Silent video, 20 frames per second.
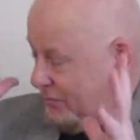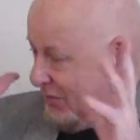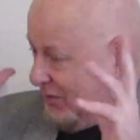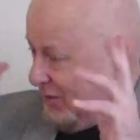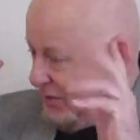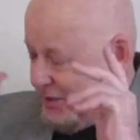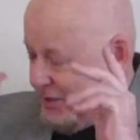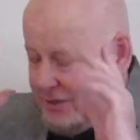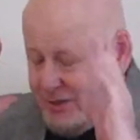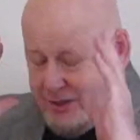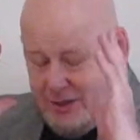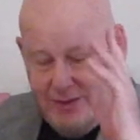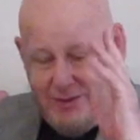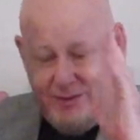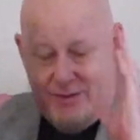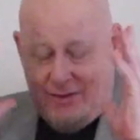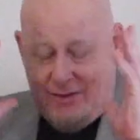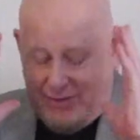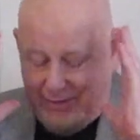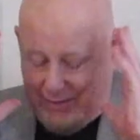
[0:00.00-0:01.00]

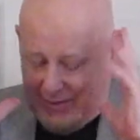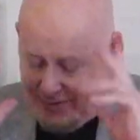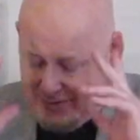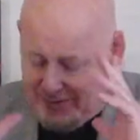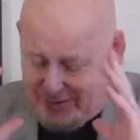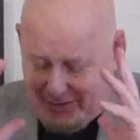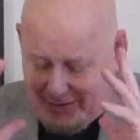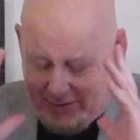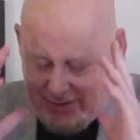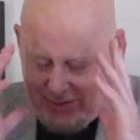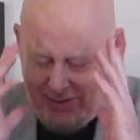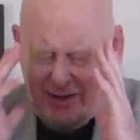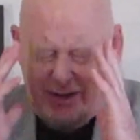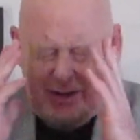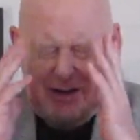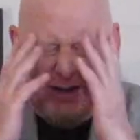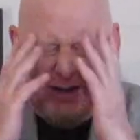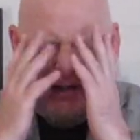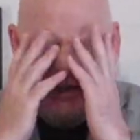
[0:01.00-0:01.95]
This is like a